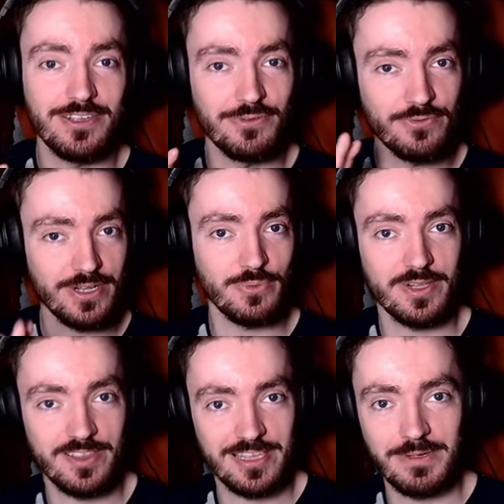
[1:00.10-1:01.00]
that you really want
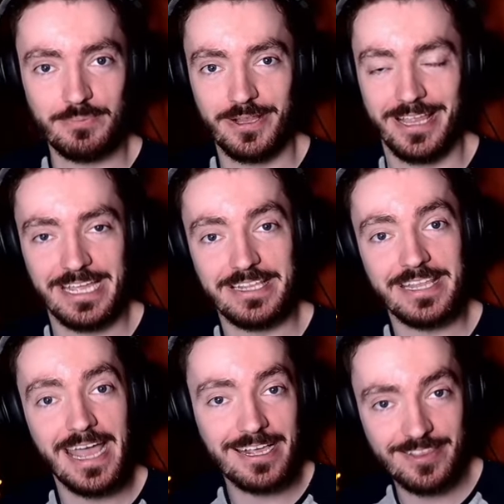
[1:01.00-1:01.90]
to see me play
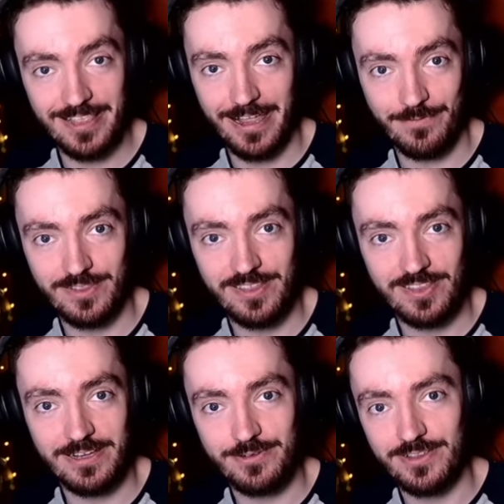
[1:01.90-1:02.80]
next after this
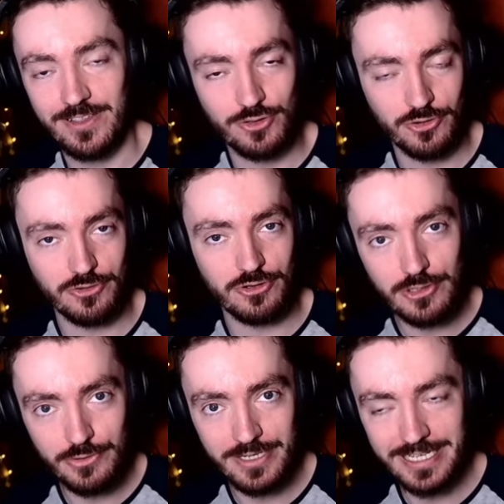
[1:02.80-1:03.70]
series is
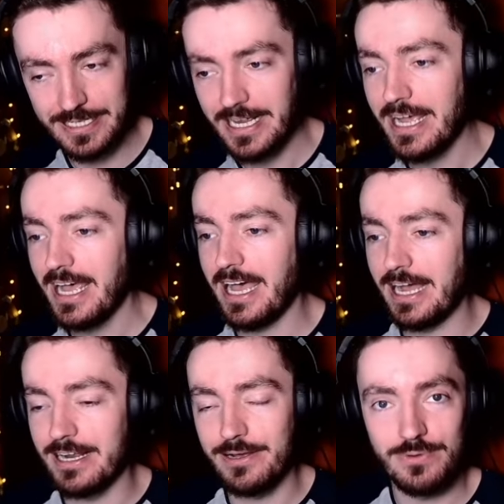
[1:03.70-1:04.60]
concluded,
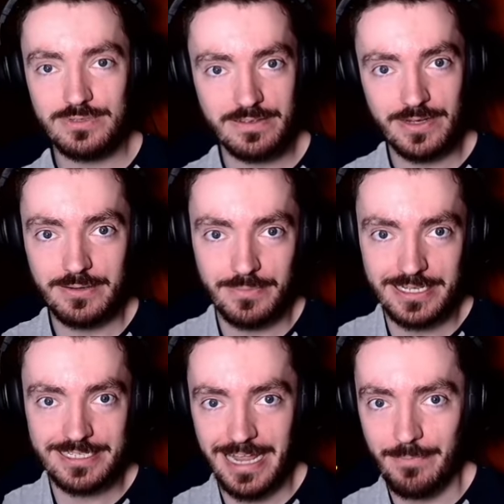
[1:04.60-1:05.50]
and I will give it my
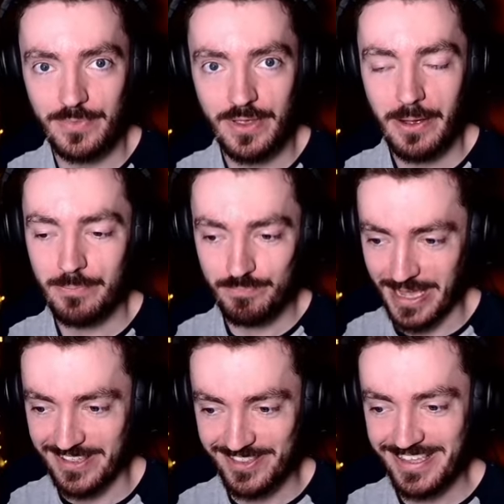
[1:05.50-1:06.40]
damned
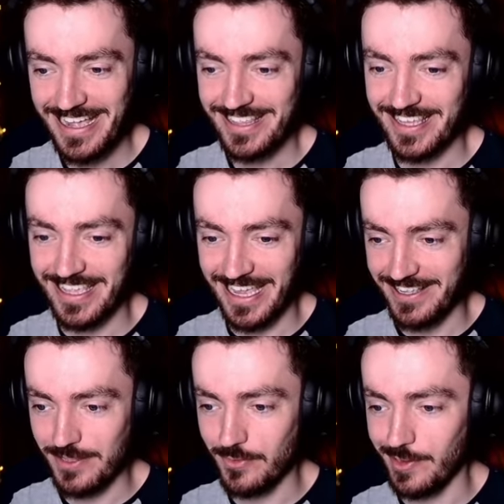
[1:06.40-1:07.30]
best to get
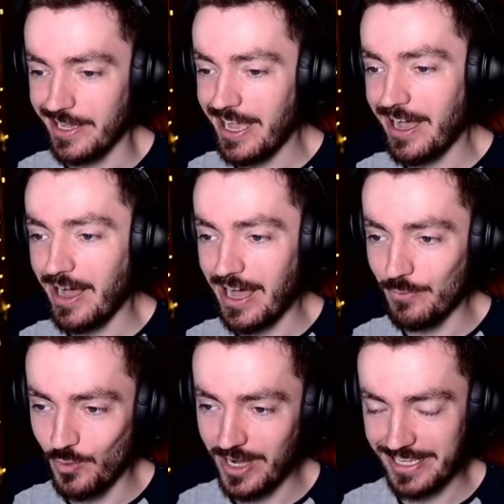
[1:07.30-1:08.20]
into it.
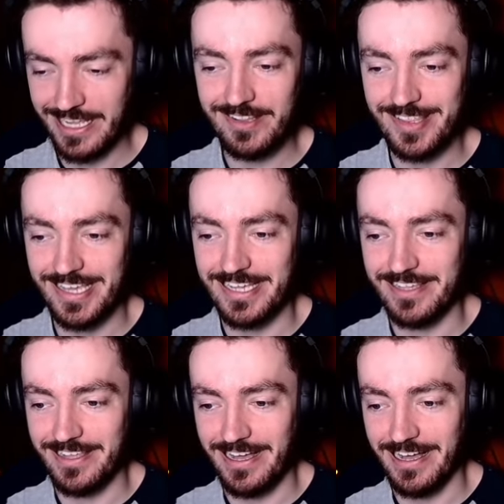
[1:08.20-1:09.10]
What I can say
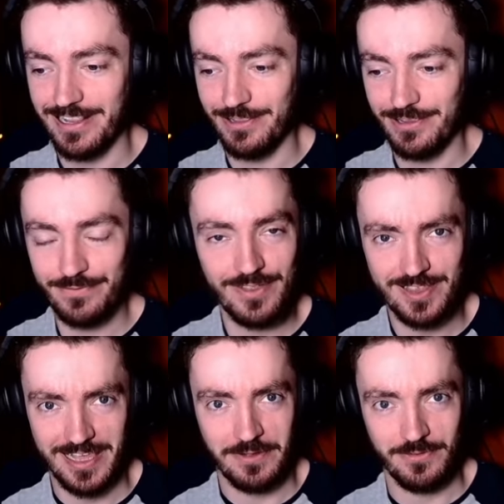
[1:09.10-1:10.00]
is I love the
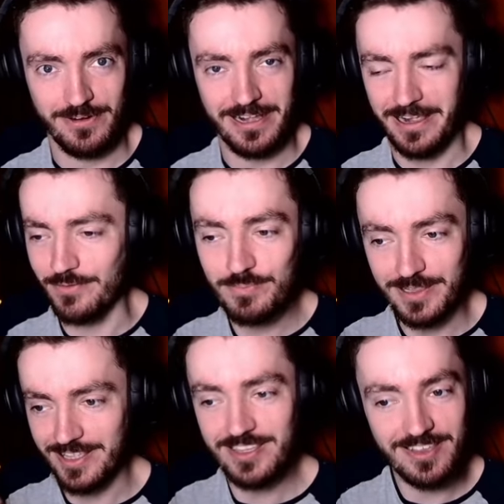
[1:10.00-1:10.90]
soundtrack. I've just
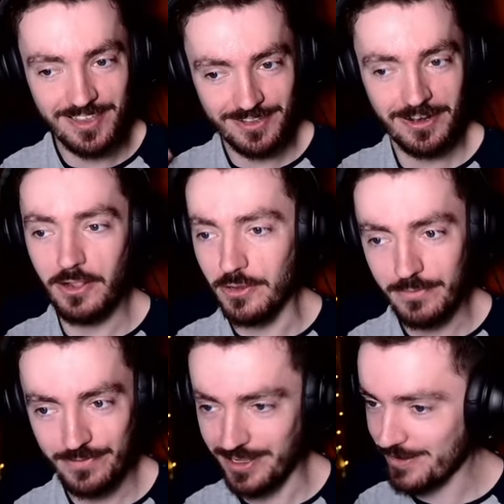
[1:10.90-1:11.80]
been listening to this on a
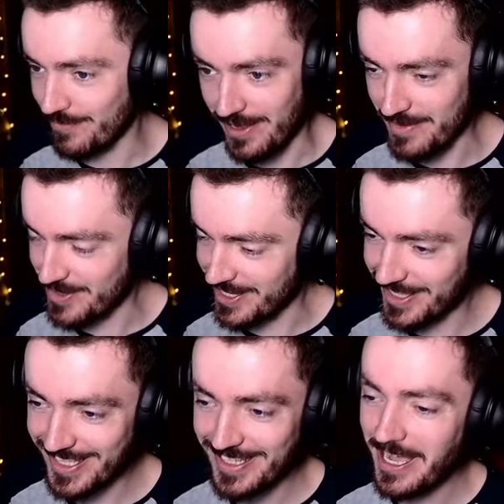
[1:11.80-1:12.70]
loop for like five
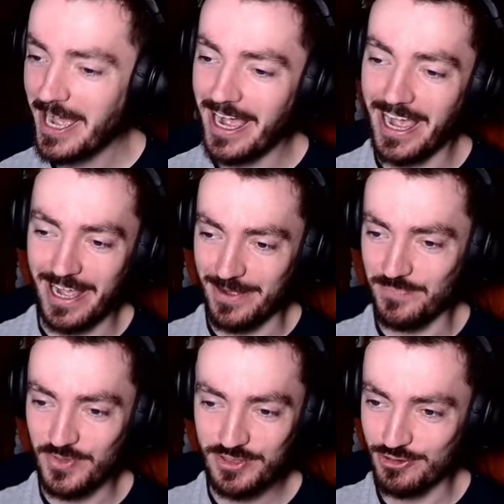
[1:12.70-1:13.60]
minutes, um,
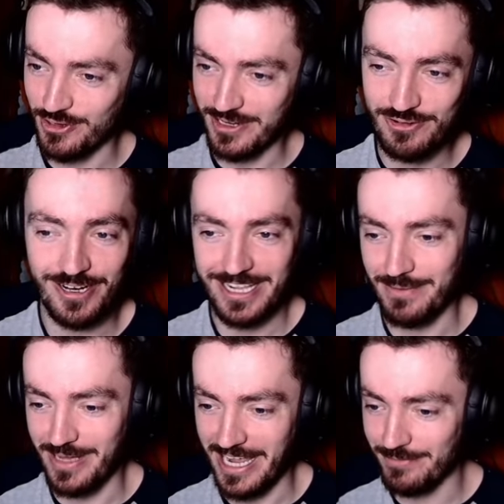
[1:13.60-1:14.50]
just to try to get
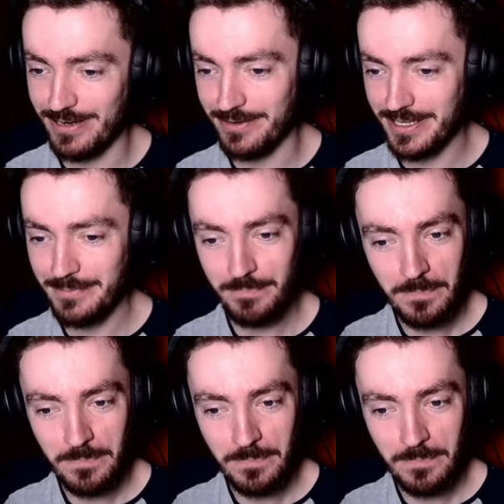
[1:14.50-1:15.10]
my head around it.